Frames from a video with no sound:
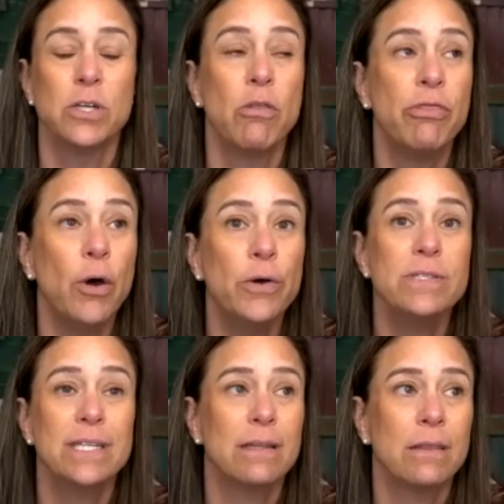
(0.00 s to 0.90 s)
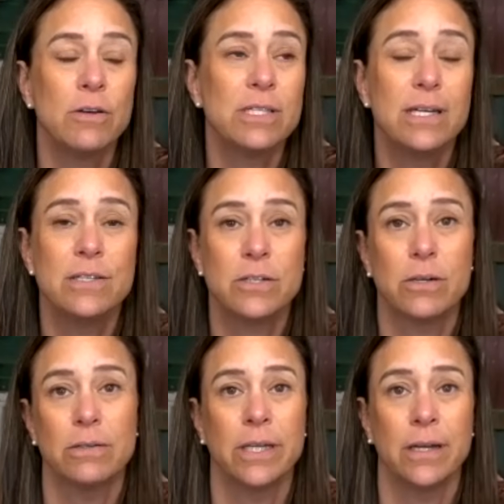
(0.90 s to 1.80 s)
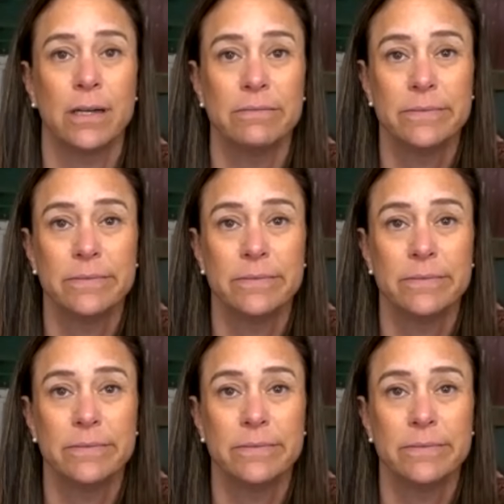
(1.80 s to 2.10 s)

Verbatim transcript: So those kids are, you know,